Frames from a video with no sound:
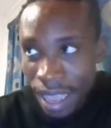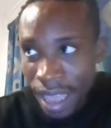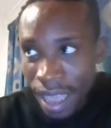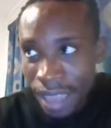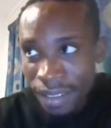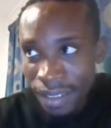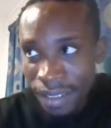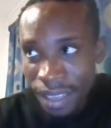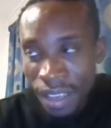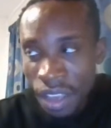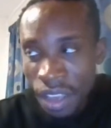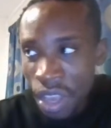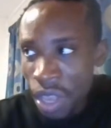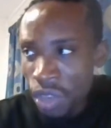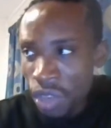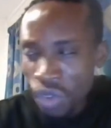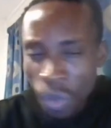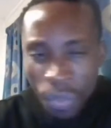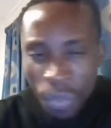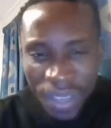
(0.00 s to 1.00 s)
essay?
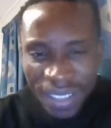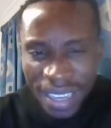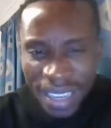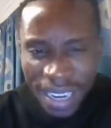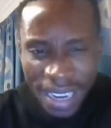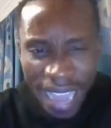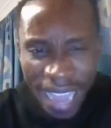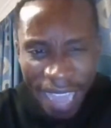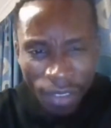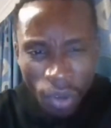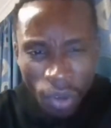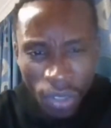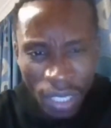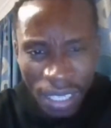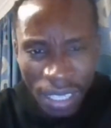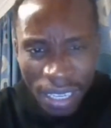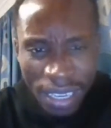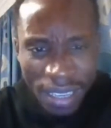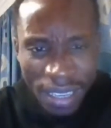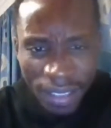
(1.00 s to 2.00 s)
So basically, I just
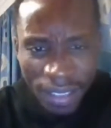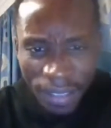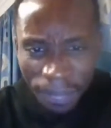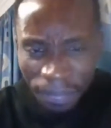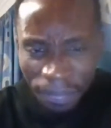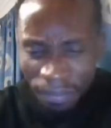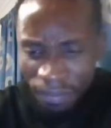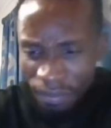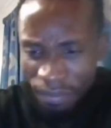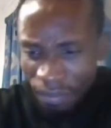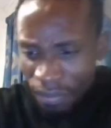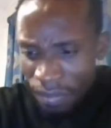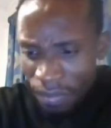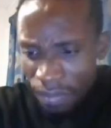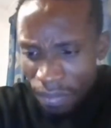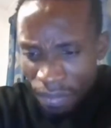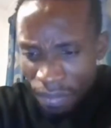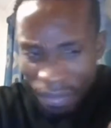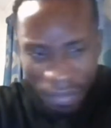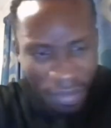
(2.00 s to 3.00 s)
list
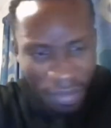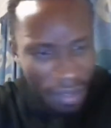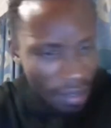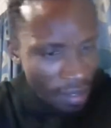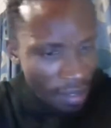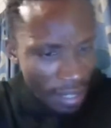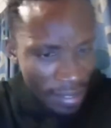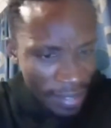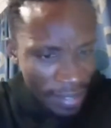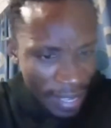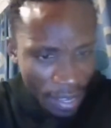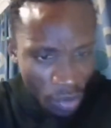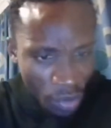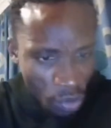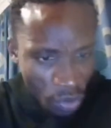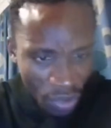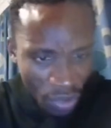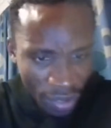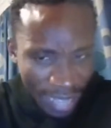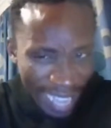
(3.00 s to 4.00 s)
the
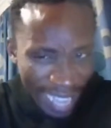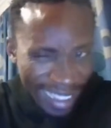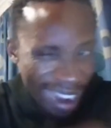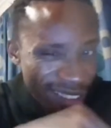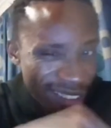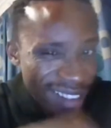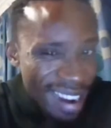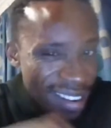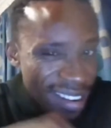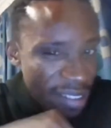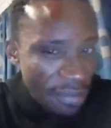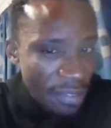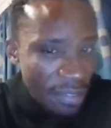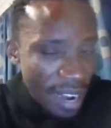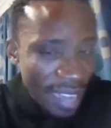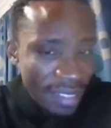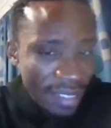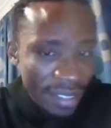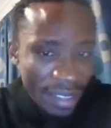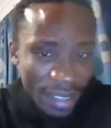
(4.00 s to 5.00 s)
skills that are
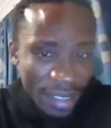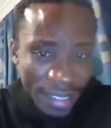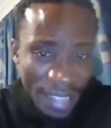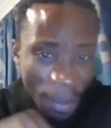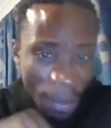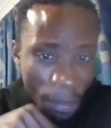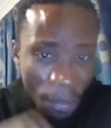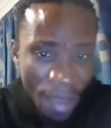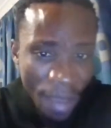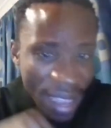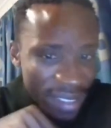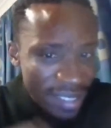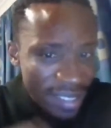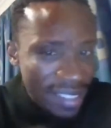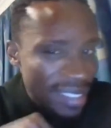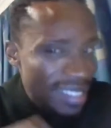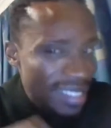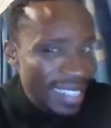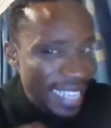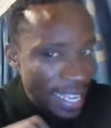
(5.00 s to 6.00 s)
relevant, the best
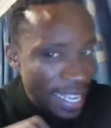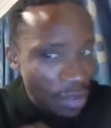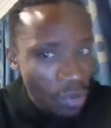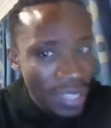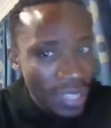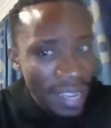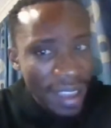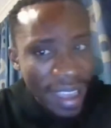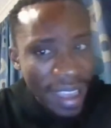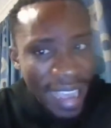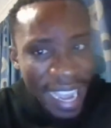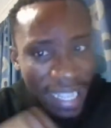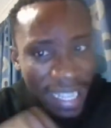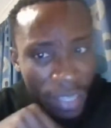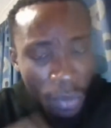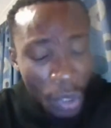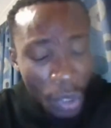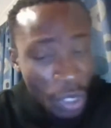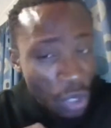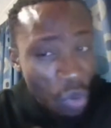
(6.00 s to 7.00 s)
skills
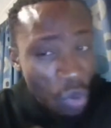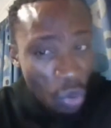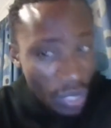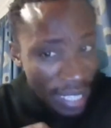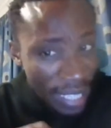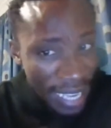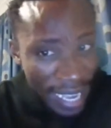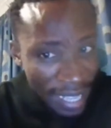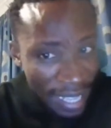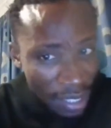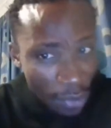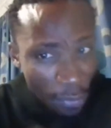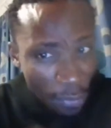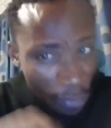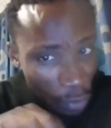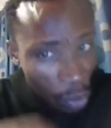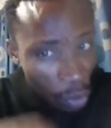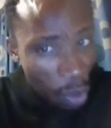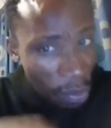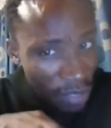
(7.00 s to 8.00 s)
anybody could get
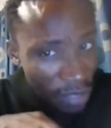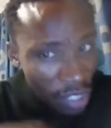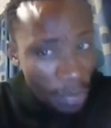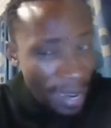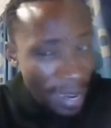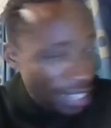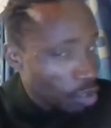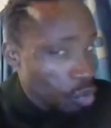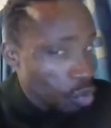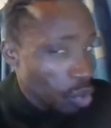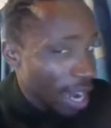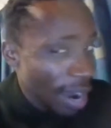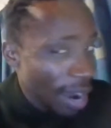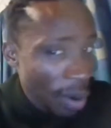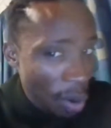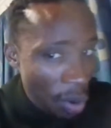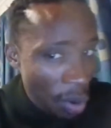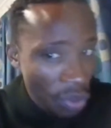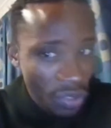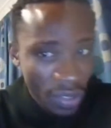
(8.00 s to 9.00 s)
from this particular
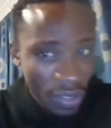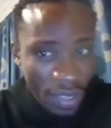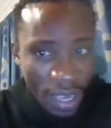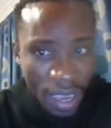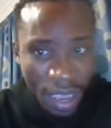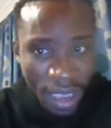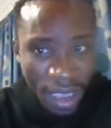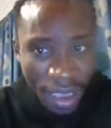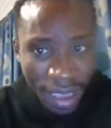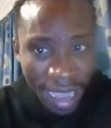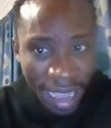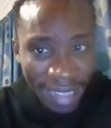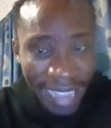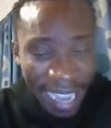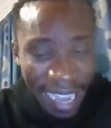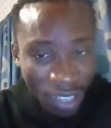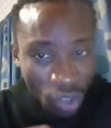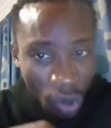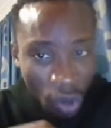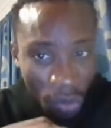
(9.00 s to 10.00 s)
course. Yeah, there
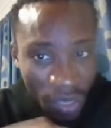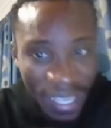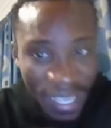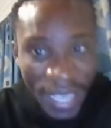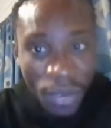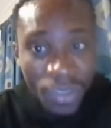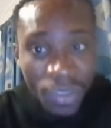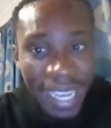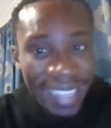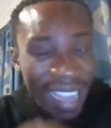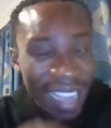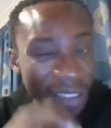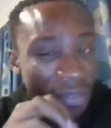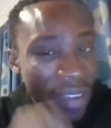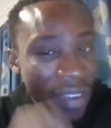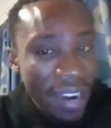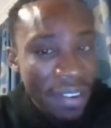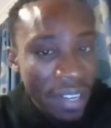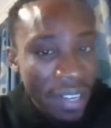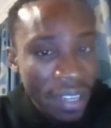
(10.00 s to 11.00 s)
are some skills that are
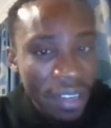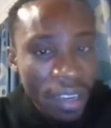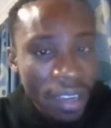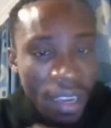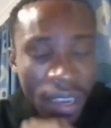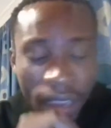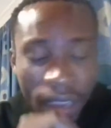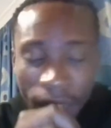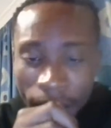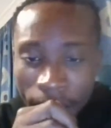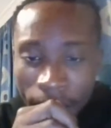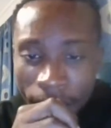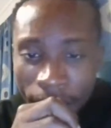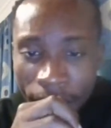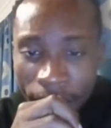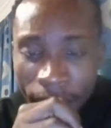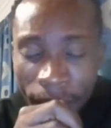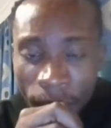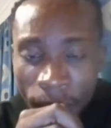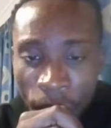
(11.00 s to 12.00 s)
very
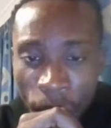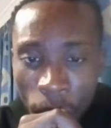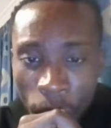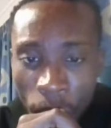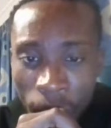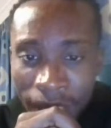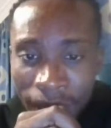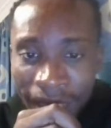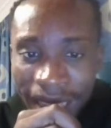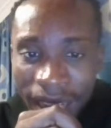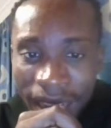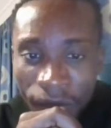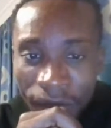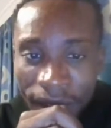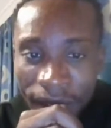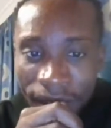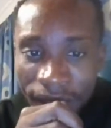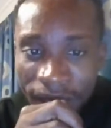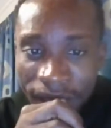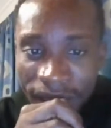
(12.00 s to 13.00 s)
significant